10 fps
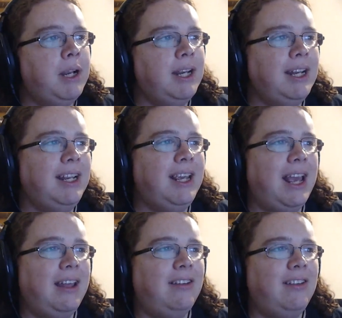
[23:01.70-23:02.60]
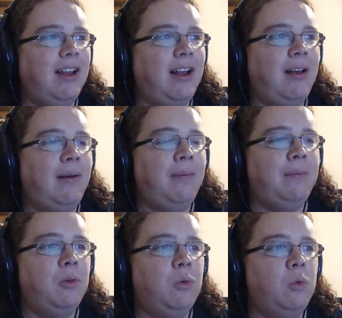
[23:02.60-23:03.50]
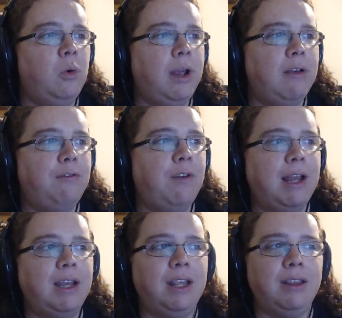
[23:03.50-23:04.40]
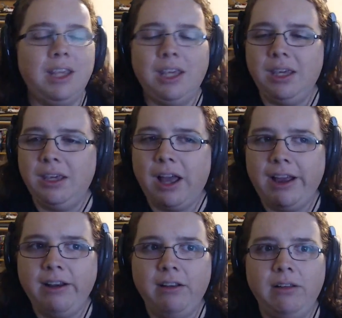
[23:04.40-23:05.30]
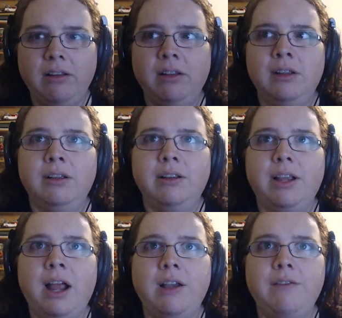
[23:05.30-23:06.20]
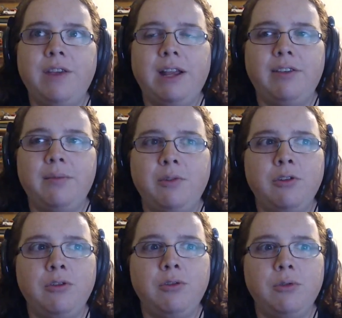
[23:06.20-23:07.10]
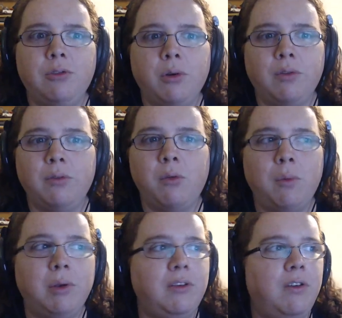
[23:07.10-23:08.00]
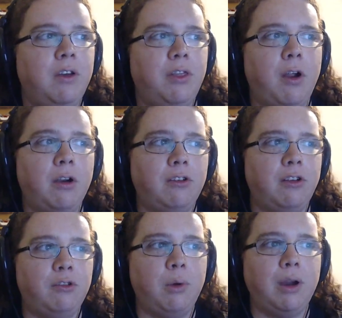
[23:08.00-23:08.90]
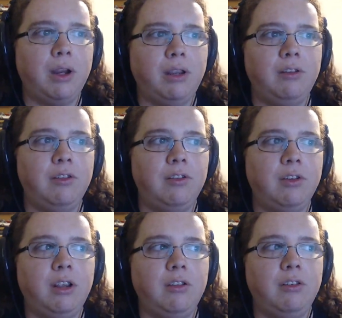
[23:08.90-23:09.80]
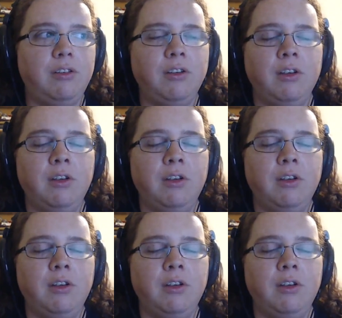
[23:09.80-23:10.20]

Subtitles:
in any case, finding the idol kind of gets him to sort of a moment of catharsis where he's